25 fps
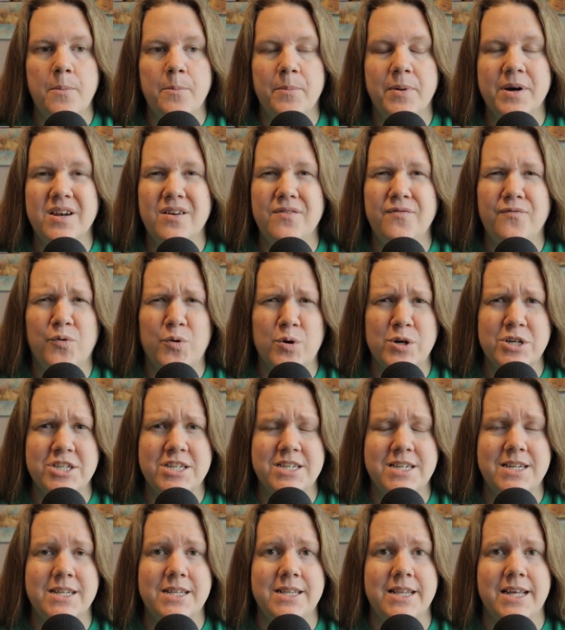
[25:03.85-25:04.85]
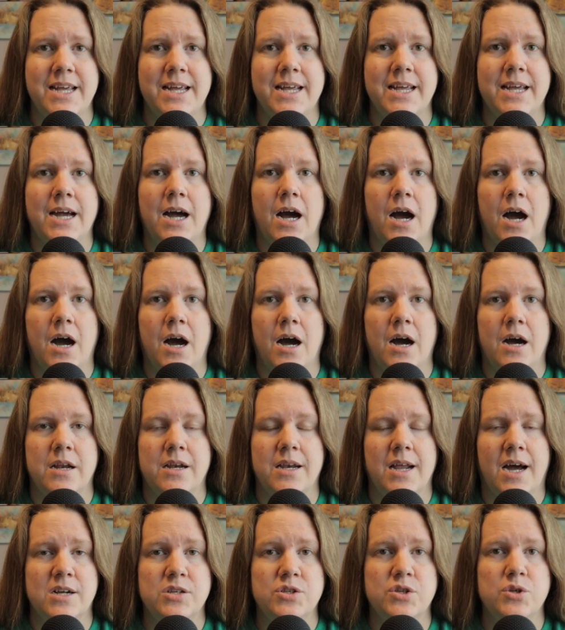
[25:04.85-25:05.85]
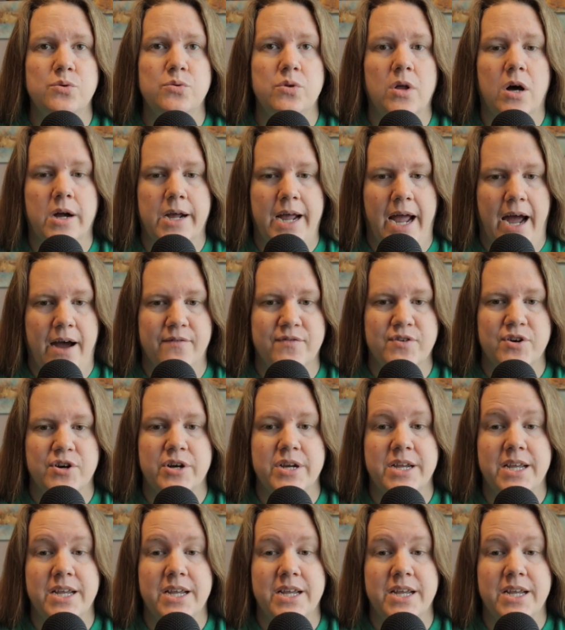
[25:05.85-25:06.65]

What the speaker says: But unfortunately, not too long after,